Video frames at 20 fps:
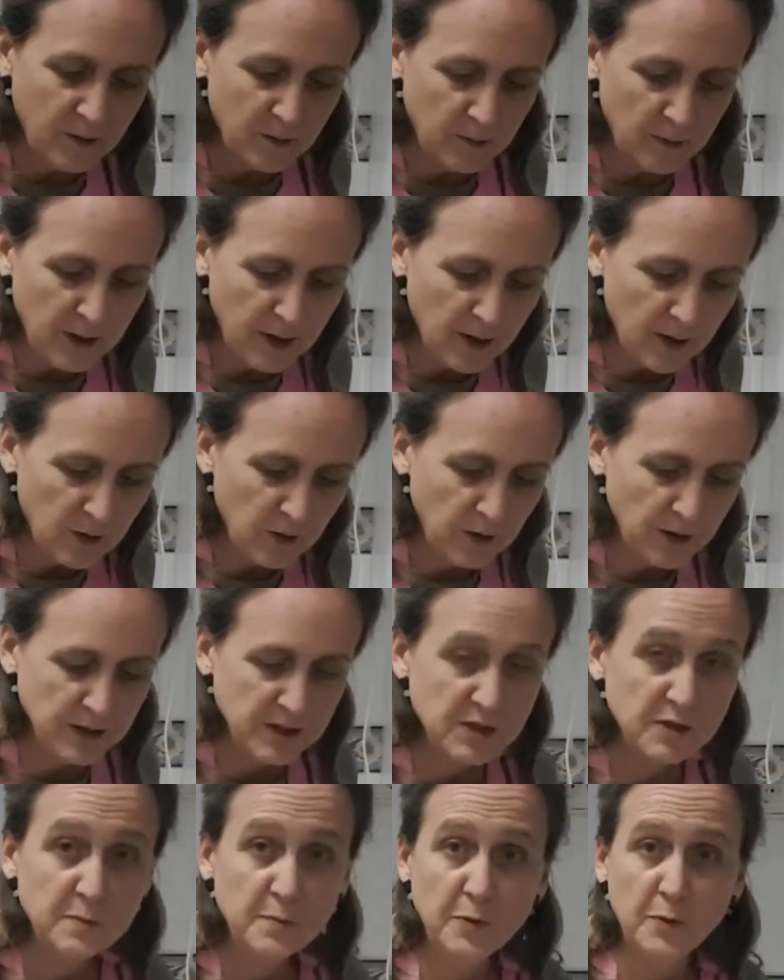We are going
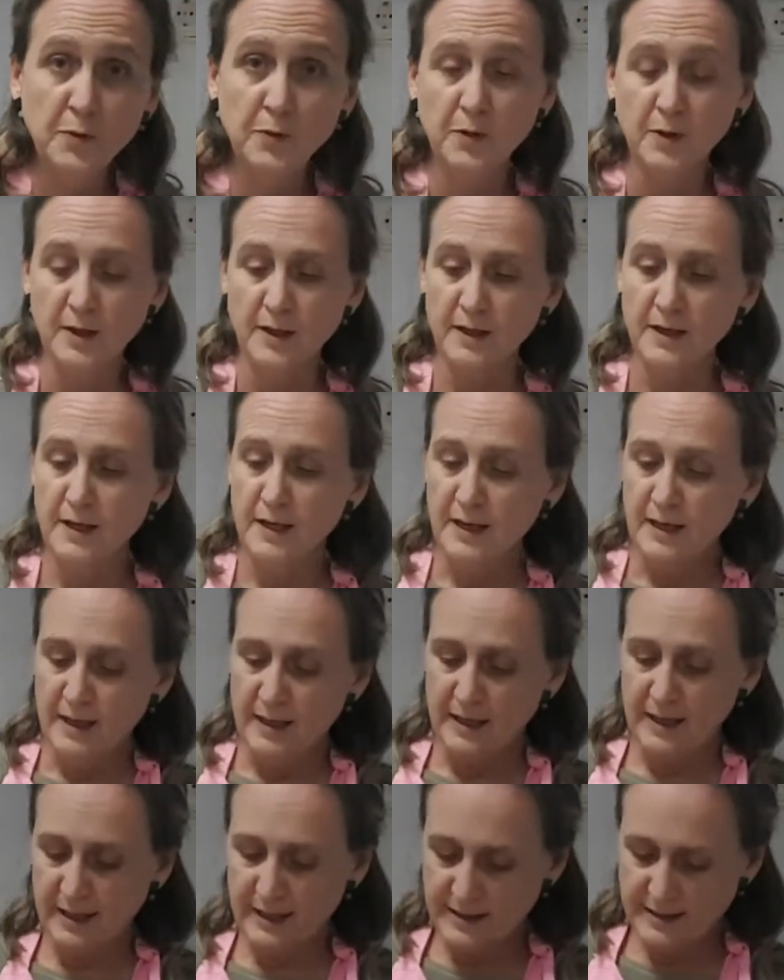to pour
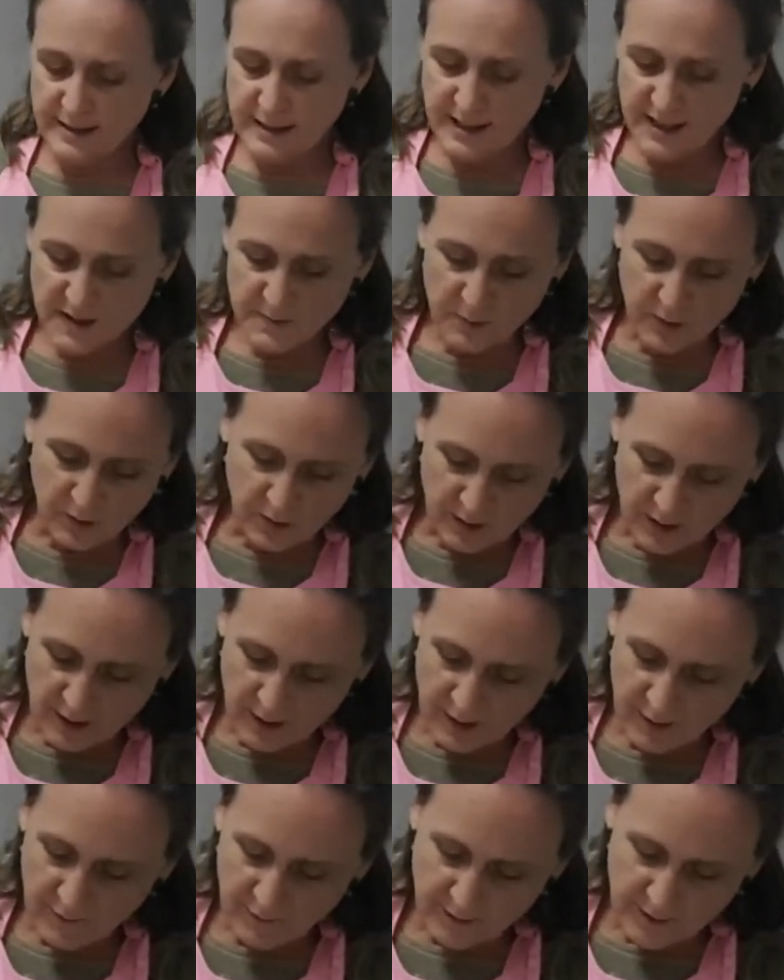a teaspoon
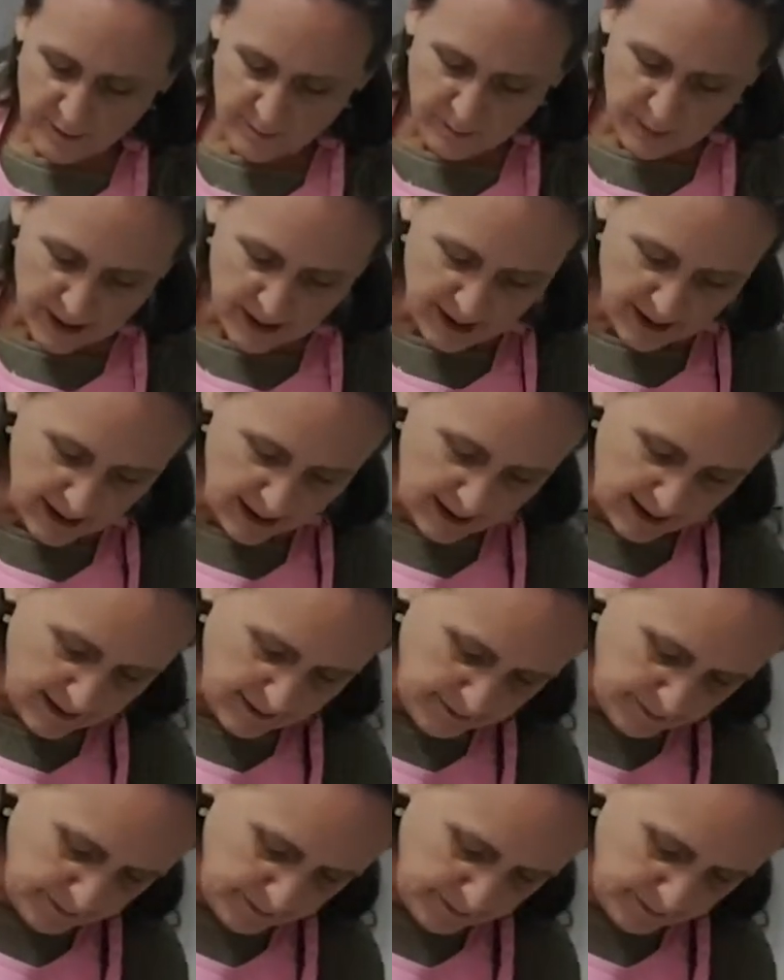of vanilla,